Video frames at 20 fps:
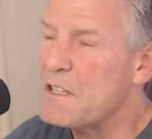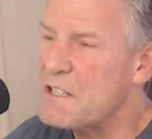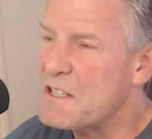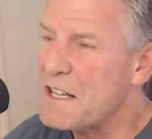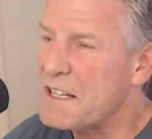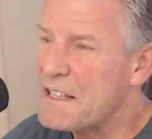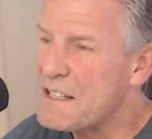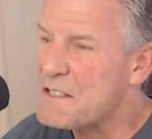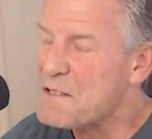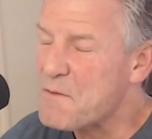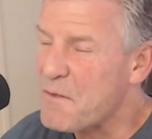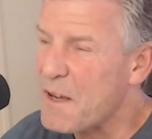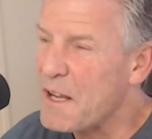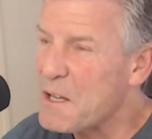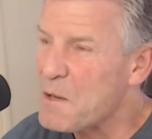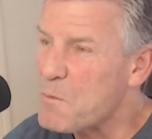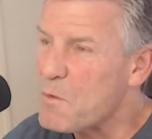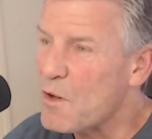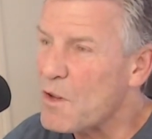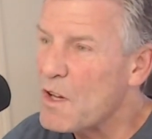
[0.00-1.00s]
tickets
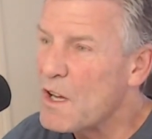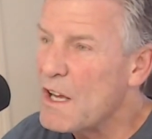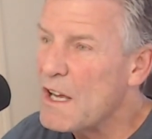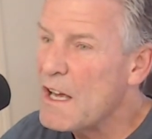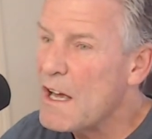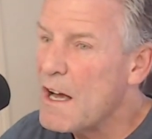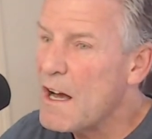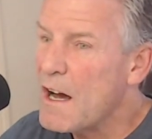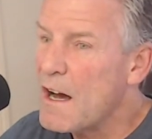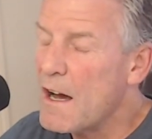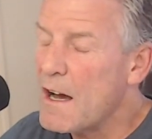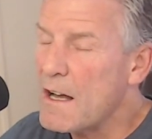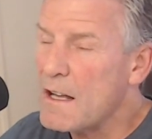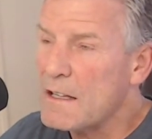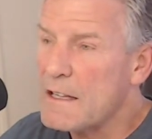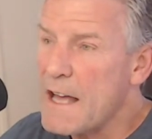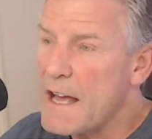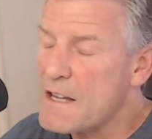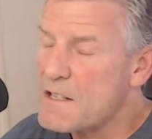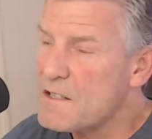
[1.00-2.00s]
available.
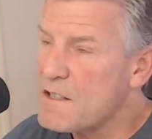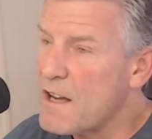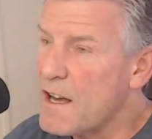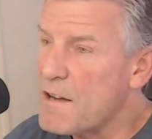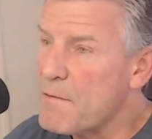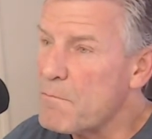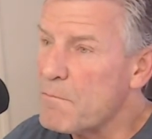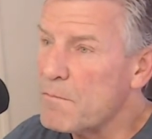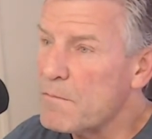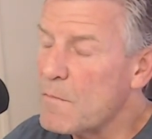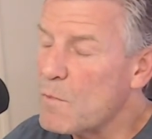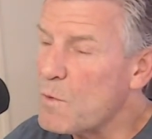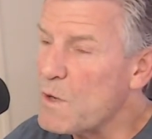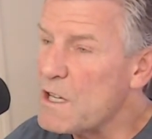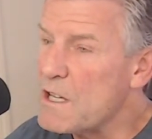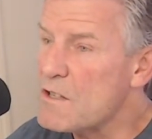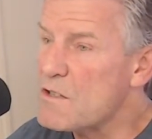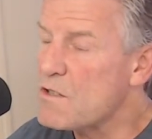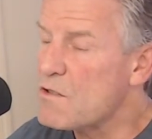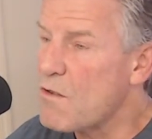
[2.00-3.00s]
Last time
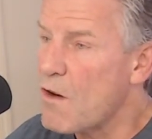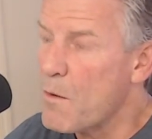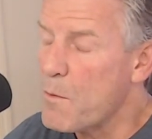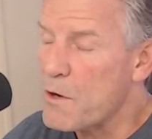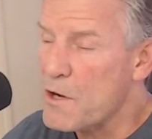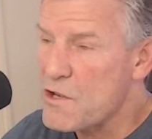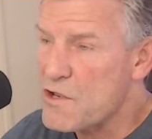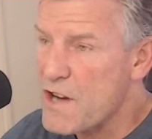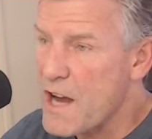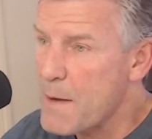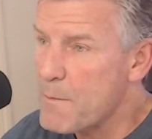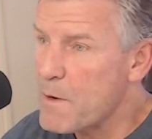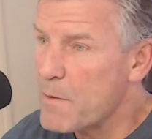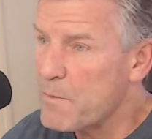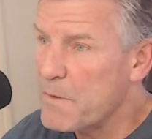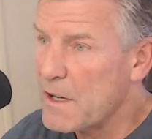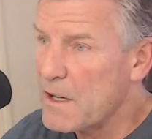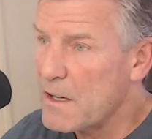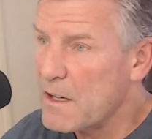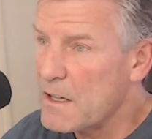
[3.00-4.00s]
we did Strawberry Jam
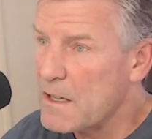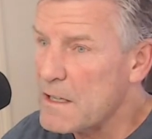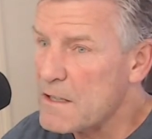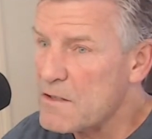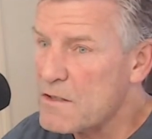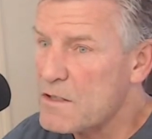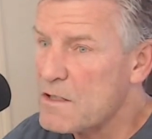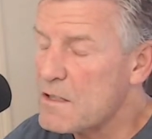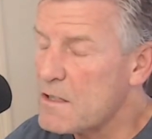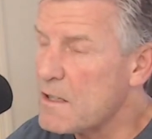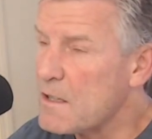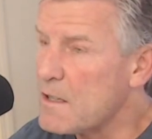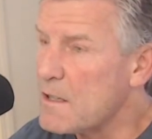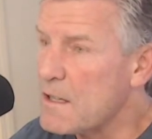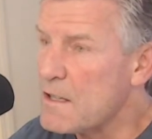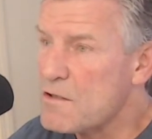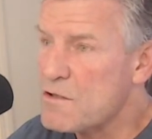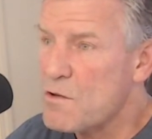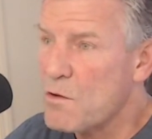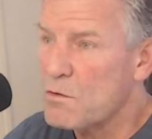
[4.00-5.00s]
up there,
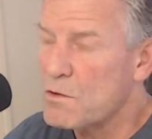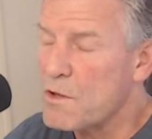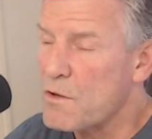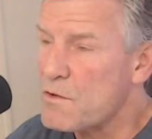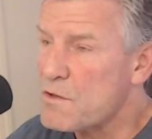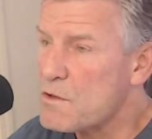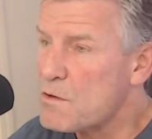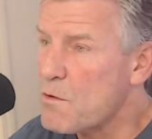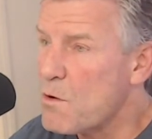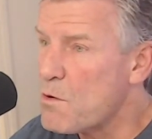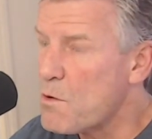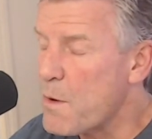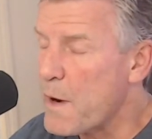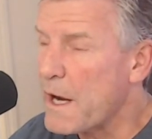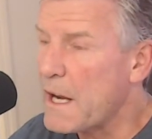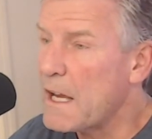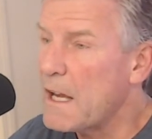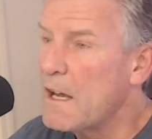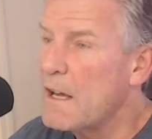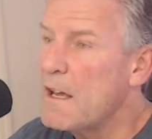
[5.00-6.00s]
it sold out so
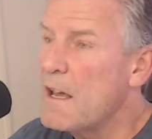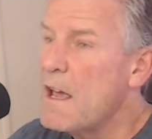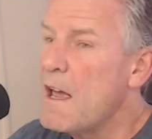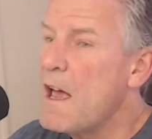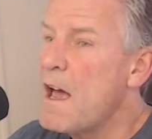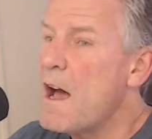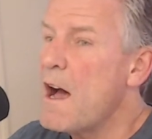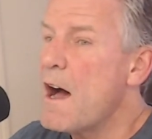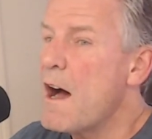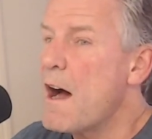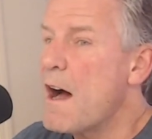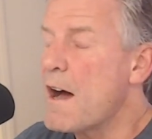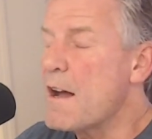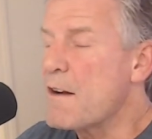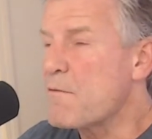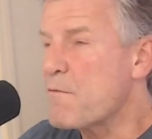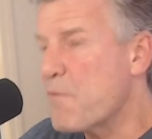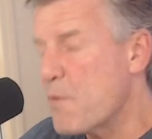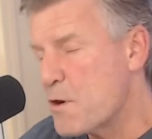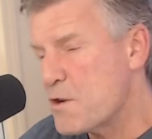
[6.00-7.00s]
quick.
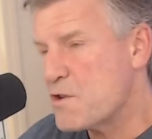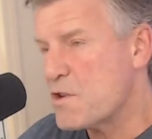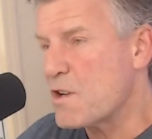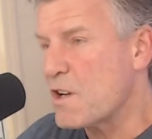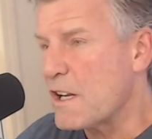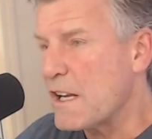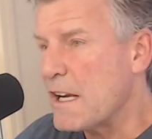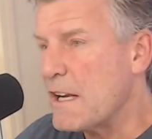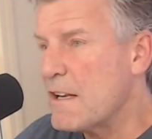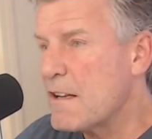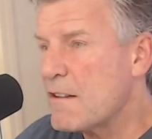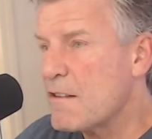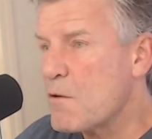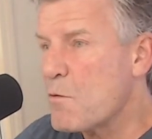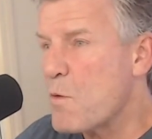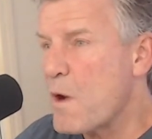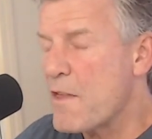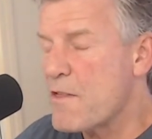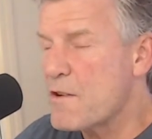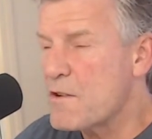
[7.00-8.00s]
Unfortunately,
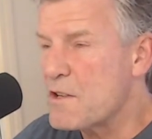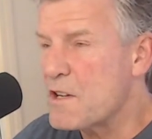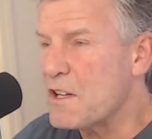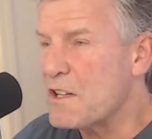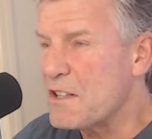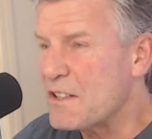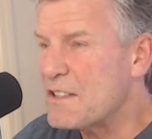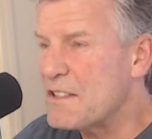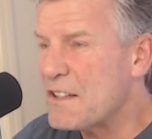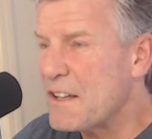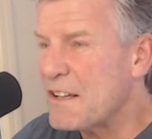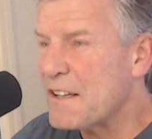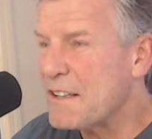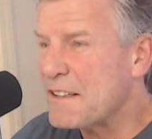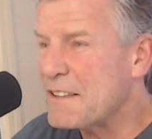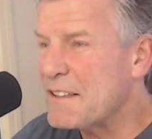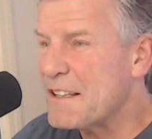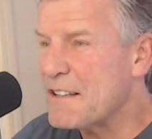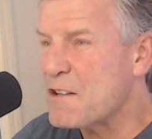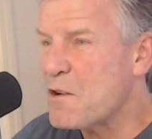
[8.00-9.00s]
the weather didn't
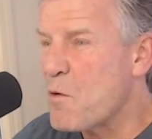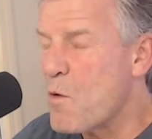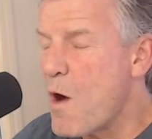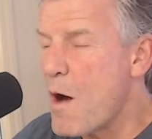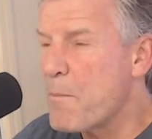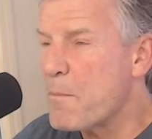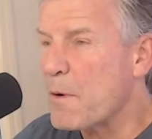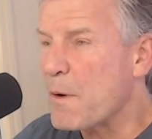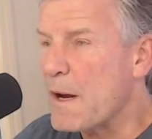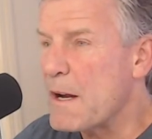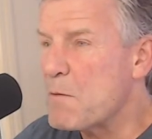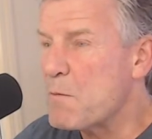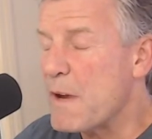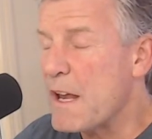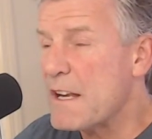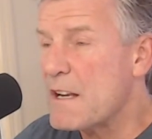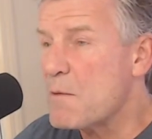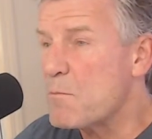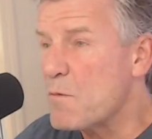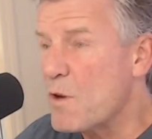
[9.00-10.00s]
cooperate.
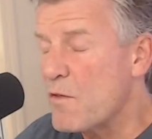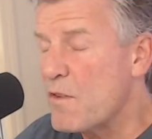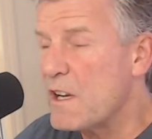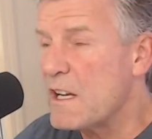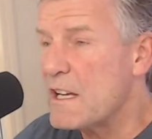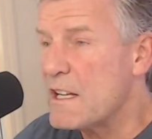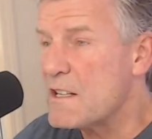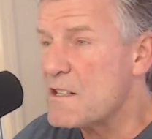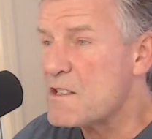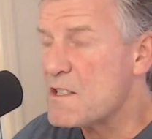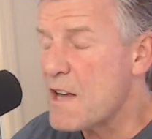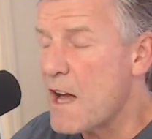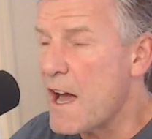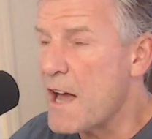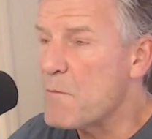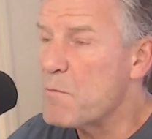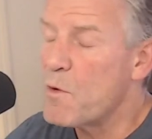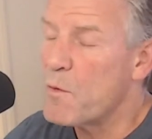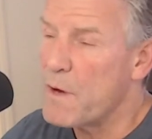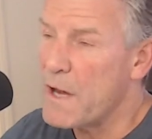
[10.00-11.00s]
We ended up moving
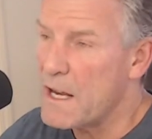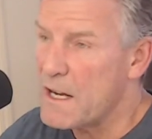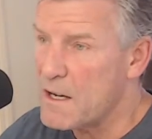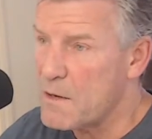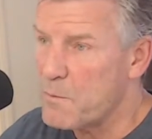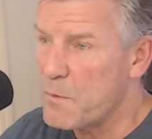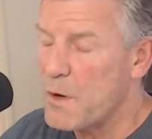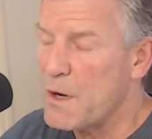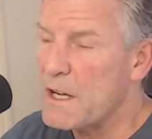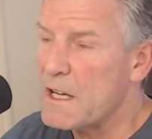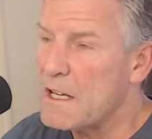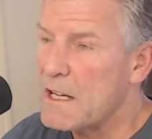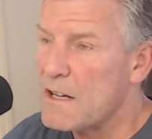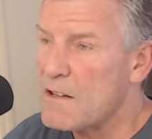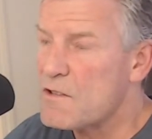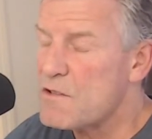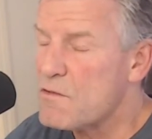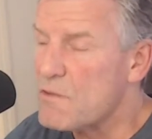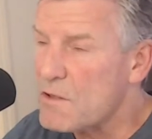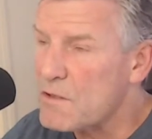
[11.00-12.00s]
inside, but we ended up putting
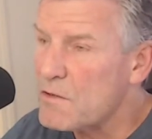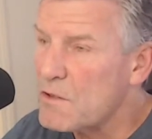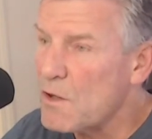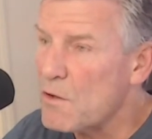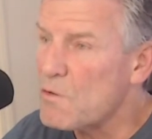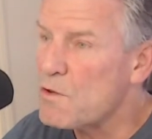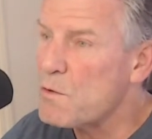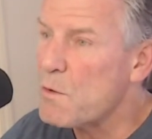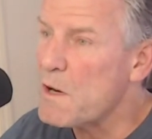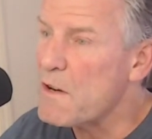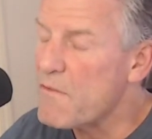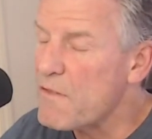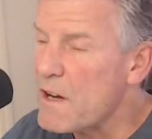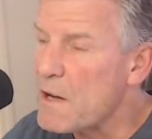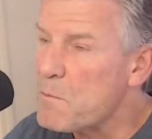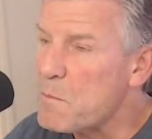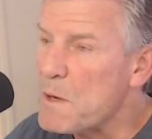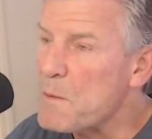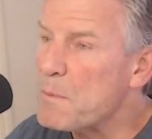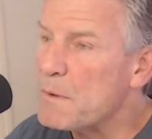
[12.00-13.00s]
an extra
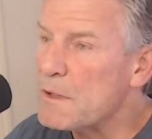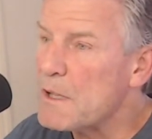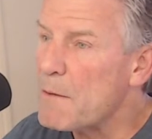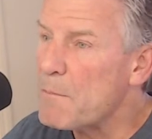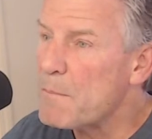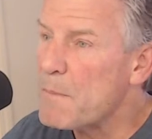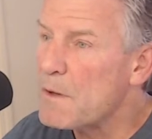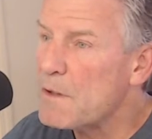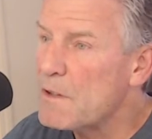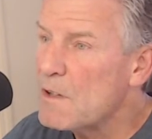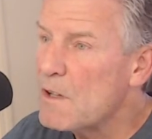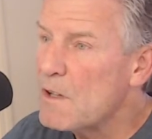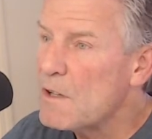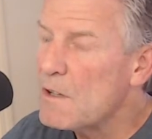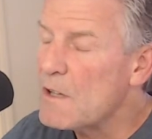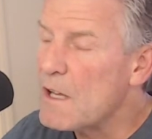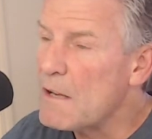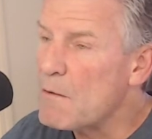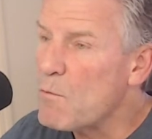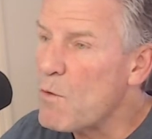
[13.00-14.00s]
25 people up
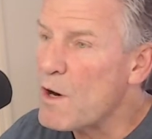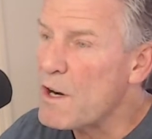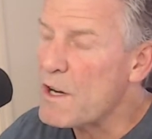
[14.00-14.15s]
that